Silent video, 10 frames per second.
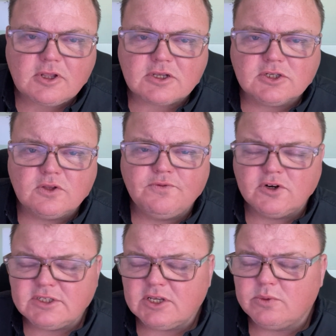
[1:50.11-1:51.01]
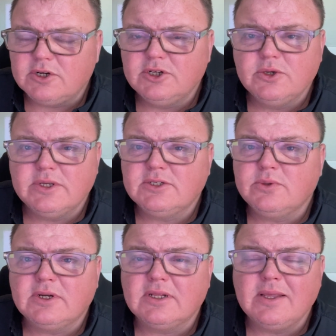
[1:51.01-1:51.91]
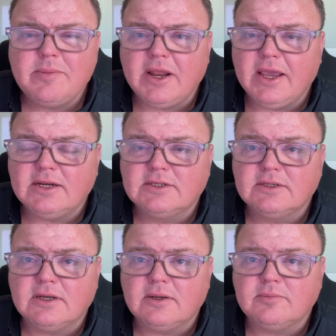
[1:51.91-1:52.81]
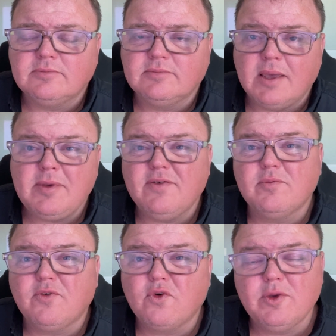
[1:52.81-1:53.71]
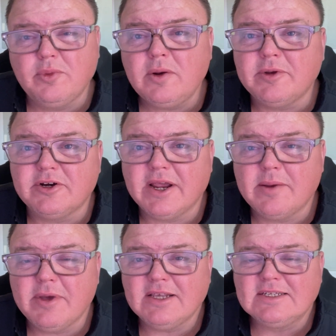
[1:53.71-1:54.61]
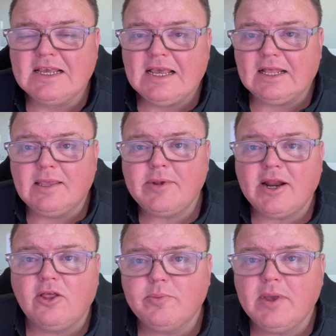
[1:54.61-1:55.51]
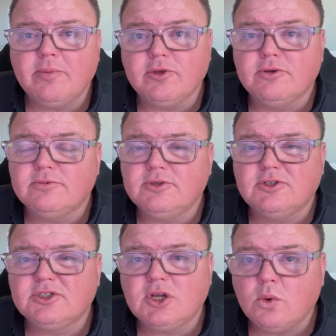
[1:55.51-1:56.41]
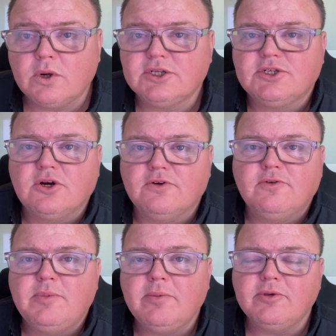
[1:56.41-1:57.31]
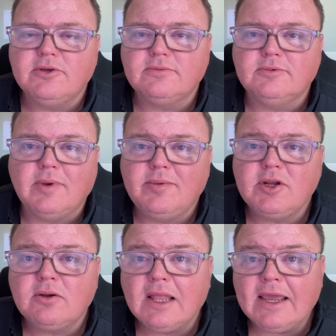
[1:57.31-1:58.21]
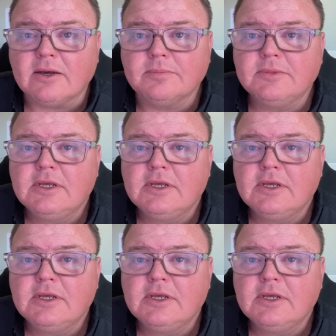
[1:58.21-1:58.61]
So the first thing you want to do is you want to eliminate, maybe even before you put them in your database, eliminate all the people you just don't want to serve. People maybe you don't like them.